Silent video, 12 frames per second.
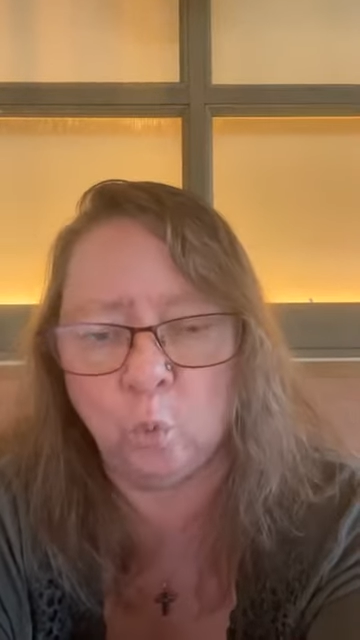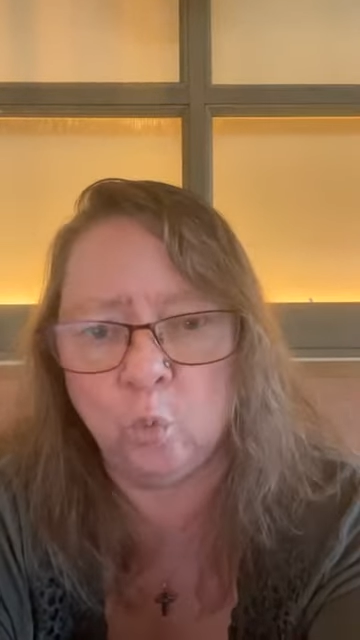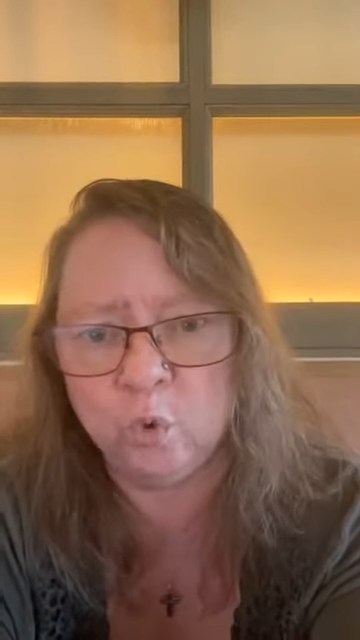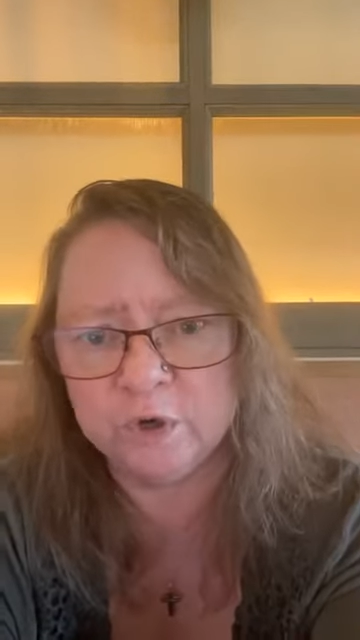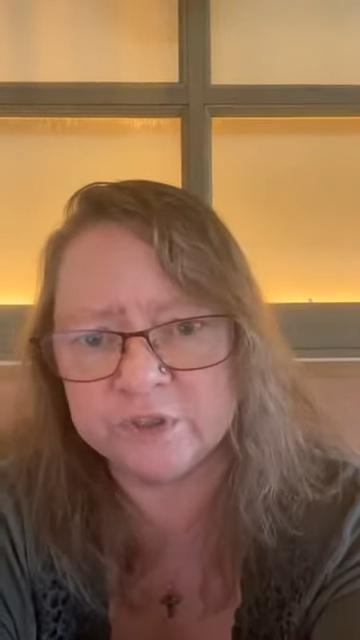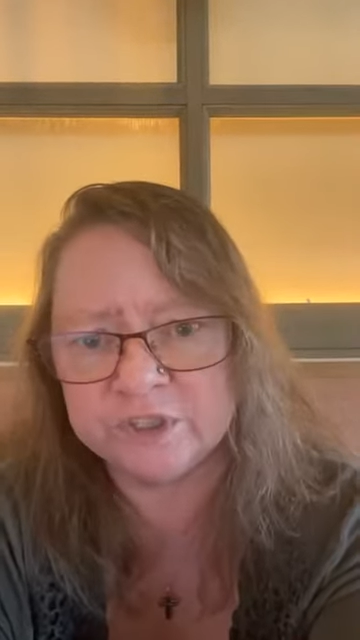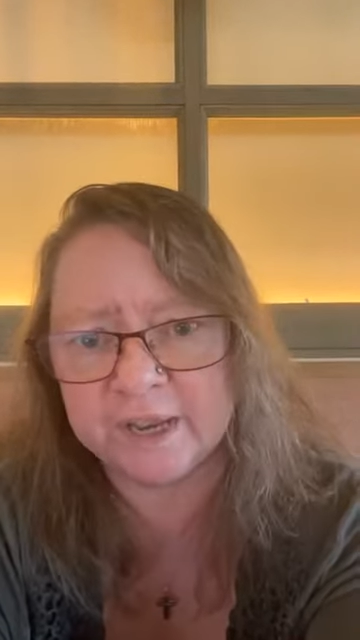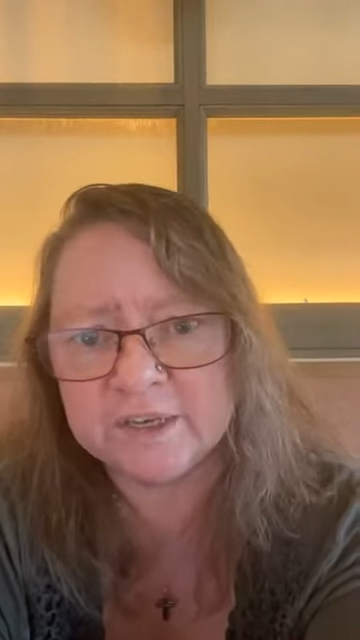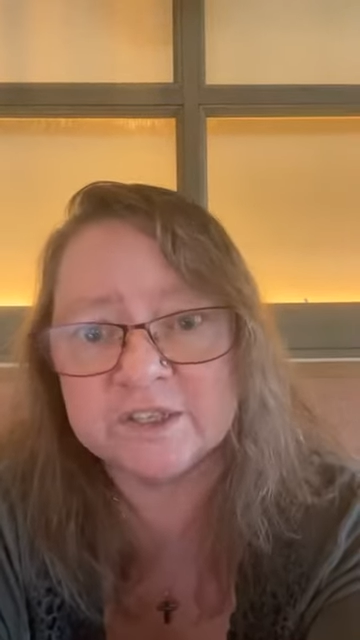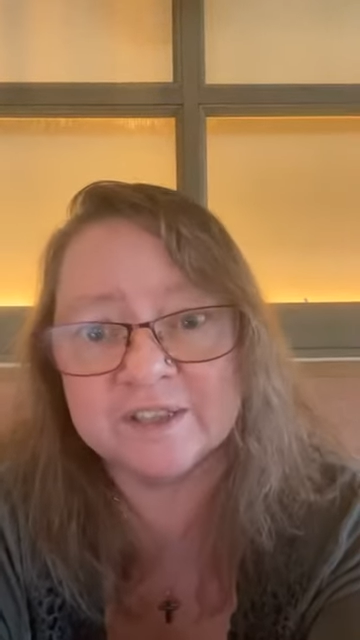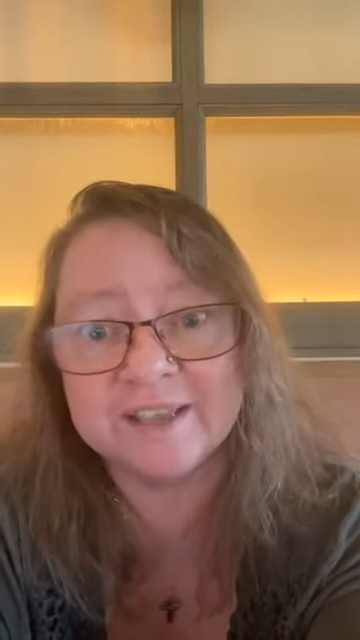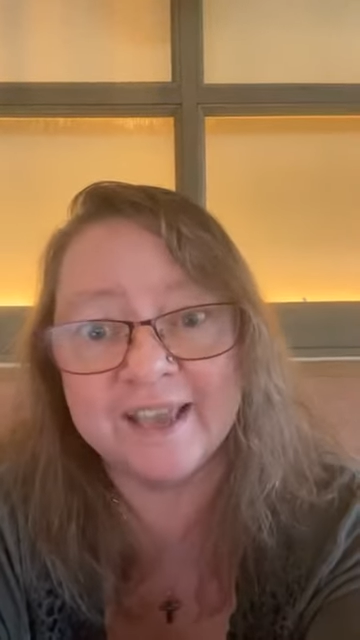were
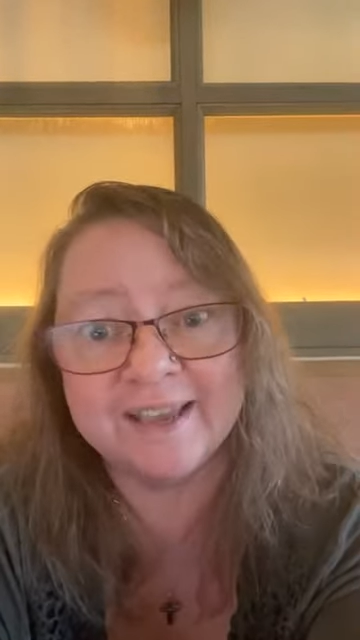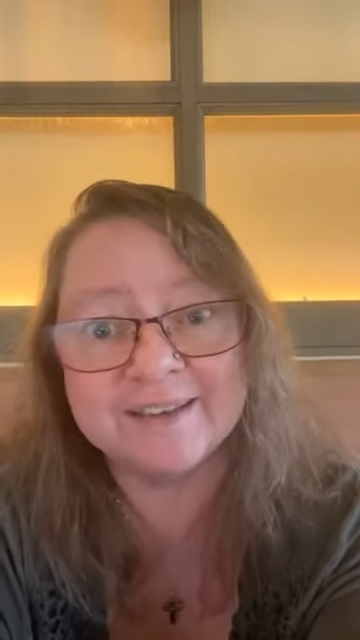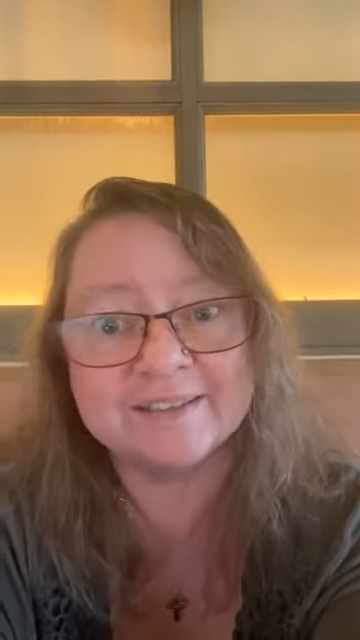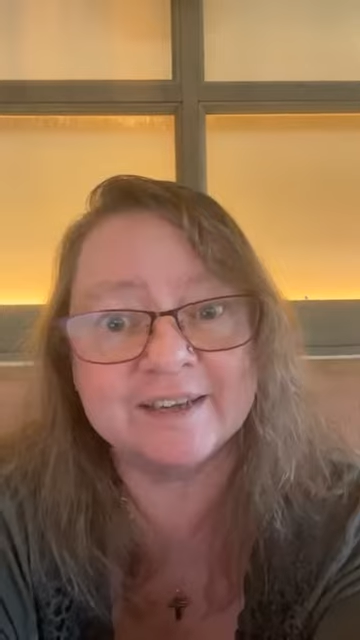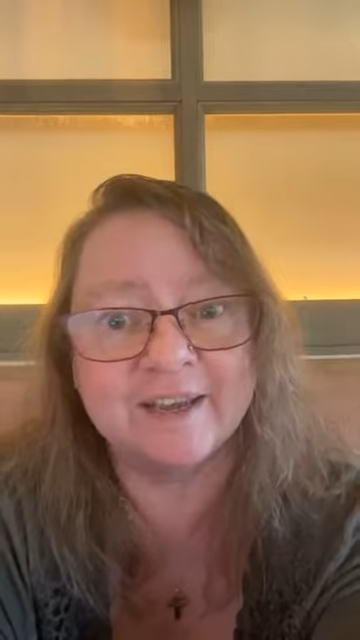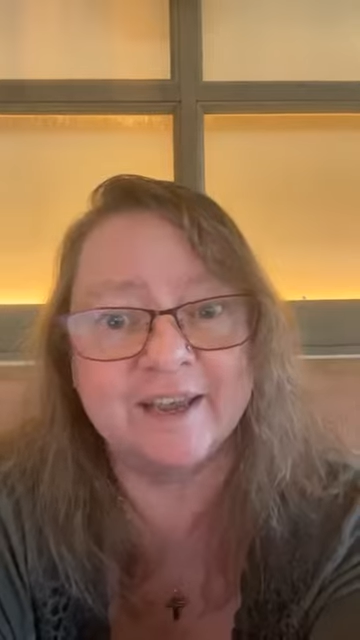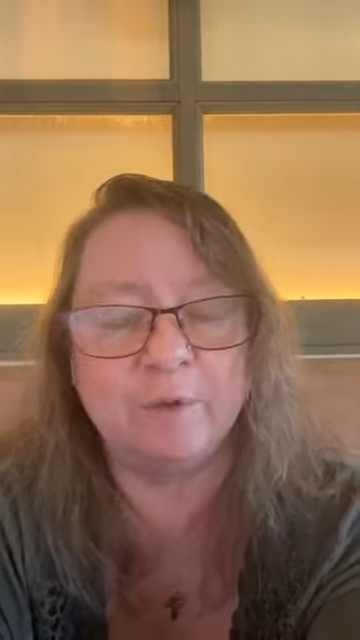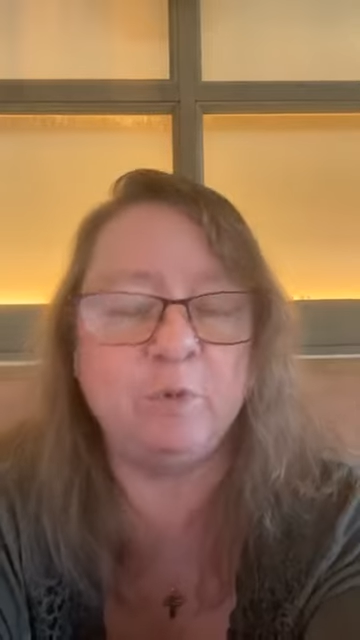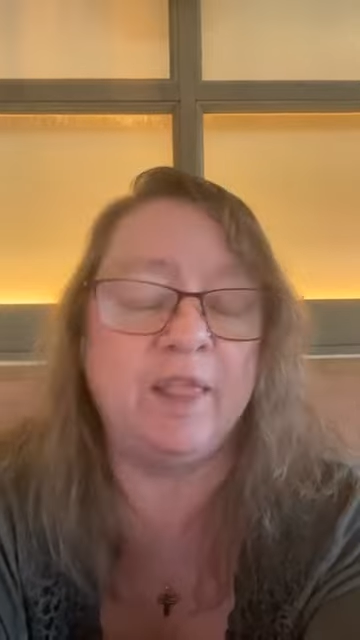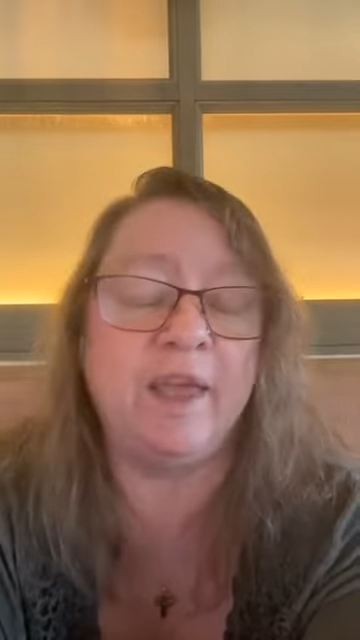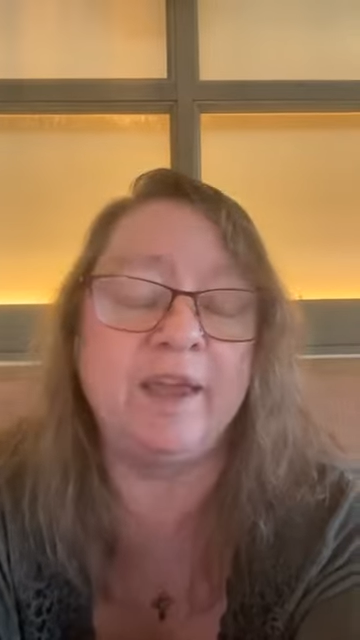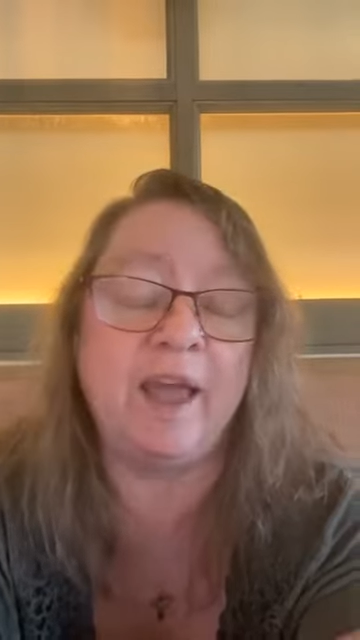such that, uh,
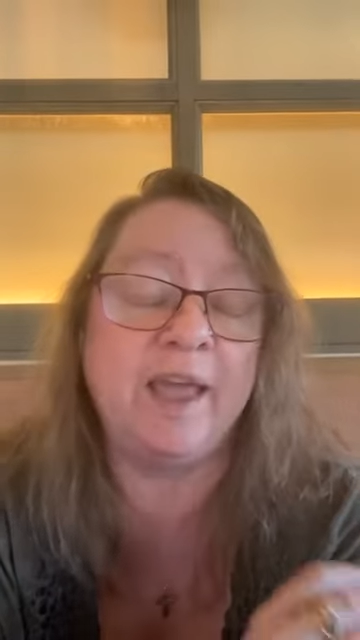well, I,